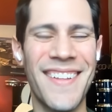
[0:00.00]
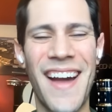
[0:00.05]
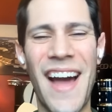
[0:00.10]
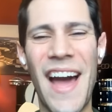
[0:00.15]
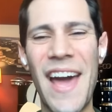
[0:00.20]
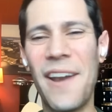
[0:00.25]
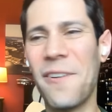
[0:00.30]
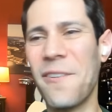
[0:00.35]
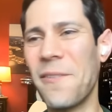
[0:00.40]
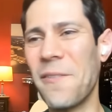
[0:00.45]
I
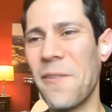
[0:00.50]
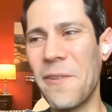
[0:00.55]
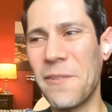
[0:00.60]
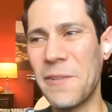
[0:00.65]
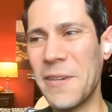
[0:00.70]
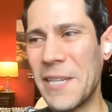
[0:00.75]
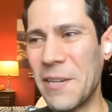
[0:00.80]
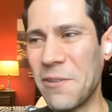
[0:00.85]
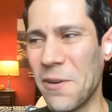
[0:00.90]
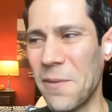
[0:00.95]
don't really
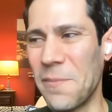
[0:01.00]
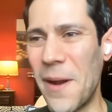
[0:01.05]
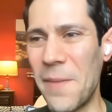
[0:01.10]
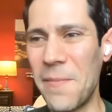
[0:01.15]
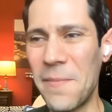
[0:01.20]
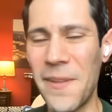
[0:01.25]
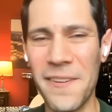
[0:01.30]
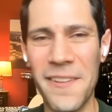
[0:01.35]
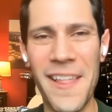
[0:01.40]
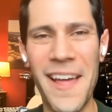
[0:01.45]
remember
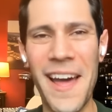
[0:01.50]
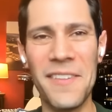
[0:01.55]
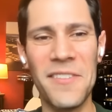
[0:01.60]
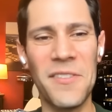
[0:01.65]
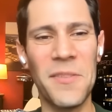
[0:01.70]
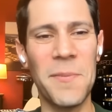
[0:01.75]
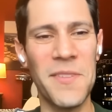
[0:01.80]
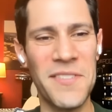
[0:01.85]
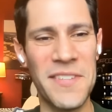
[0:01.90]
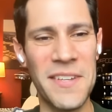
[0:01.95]
that
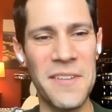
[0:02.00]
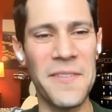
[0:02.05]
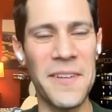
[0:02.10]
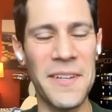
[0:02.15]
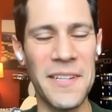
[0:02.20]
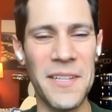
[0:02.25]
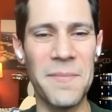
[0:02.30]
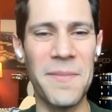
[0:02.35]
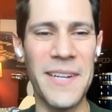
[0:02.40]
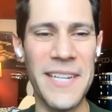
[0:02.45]

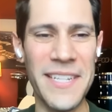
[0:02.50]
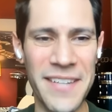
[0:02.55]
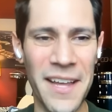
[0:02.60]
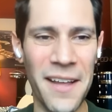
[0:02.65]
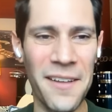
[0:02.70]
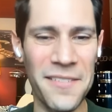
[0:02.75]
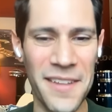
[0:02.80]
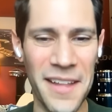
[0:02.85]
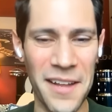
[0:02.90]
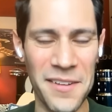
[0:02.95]
specifically, but he
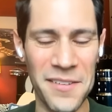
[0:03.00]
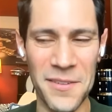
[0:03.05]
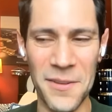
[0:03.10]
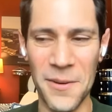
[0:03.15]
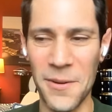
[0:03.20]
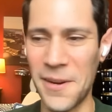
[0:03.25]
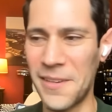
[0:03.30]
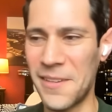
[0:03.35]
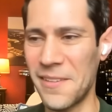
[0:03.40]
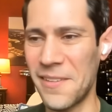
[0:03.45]
tells that
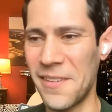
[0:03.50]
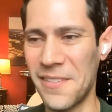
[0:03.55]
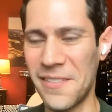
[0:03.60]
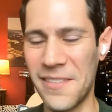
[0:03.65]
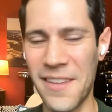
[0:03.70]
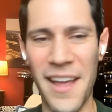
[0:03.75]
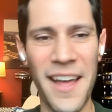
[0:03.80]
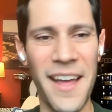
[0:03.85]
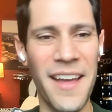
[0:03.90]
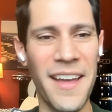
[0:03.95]
story to this
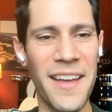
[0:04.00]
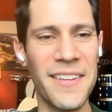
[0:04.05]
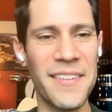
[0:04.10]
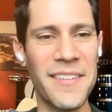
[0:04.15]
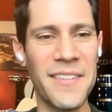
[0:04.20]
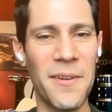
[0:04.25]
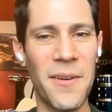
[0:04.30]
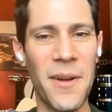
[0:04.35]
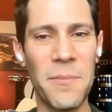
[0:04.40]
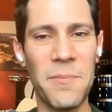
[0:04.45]
day. And
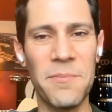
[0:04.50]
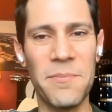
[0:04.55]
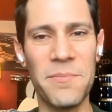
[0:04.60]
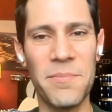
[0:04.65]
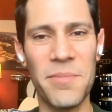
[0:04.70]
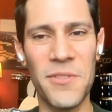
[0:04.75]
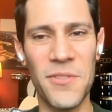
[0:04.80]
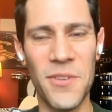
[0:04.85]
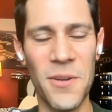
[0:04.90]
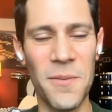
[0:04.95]
so I
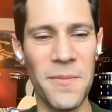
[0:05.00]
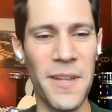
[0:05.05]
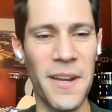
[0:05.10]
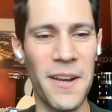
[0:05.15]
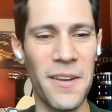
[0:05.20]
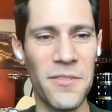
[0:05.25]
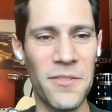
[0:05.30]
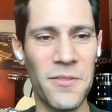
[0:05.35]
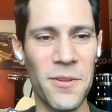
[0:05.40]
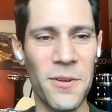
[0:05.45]
presume that
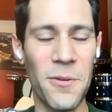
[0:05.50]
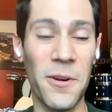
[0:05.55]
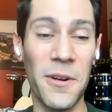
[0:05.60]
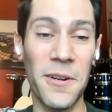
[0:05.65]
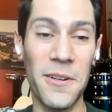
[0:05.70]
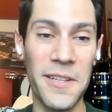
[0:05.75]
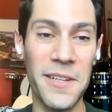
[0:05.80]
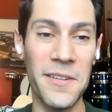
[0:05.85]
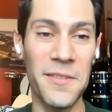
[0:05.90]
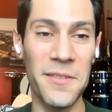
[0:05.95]
is true, or
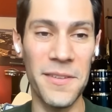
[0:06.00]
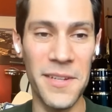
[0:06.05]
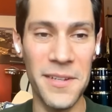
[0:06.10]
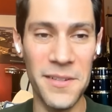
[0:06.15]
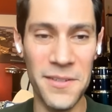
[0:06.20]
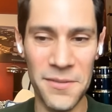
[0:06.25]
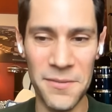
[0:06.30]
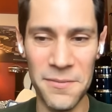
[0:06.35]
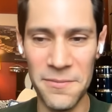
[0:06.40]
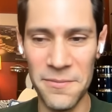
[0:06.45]
at least
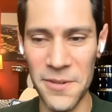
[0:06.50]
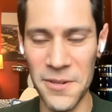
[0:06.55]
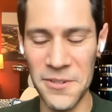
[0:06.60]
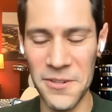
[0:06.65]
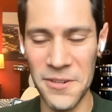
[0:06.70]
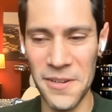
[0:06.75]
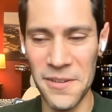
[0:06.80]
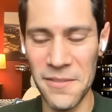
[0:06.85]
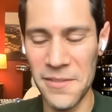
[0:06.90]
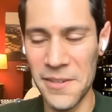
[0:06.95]
his
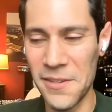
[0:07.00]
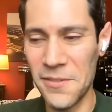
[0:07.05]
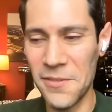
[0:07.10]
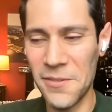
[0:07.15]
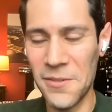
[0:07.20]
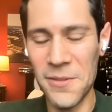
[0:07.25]
version of it is